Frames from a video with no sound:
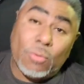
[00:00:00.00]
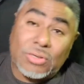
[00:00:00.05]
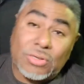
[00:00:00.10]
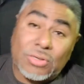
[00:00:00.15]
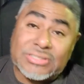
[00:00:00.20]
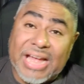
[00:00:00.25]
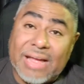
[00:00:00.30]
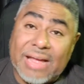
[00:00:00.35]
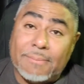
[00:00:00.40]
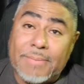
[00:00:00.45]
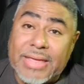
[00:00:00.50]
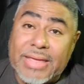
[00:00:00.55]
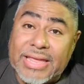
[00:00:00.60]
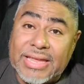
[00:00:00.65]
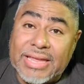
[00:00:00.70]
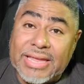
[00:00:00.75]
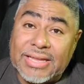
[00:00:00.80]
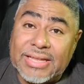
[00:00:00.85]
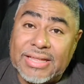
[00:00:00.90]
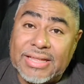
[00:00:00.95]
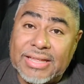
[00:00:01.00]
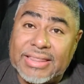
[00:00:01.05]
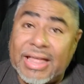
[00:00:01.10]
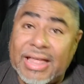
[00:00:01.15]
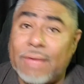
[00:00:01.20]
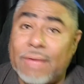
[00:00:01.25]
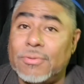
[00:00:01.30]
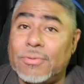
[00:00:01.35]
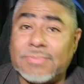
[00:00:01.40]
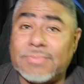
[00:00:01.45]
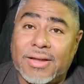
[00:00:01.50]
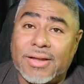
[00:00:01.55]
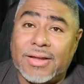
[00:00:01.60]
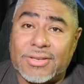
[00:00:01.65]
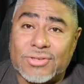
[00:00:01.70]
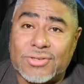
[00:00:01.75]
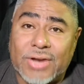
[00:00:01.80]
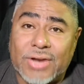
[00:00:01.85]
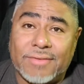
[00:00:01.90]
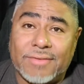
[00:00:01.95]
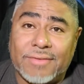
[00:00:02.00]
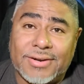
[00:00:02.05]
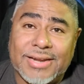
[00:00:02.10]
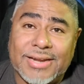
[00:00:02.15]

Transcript: not me. That was my other driver.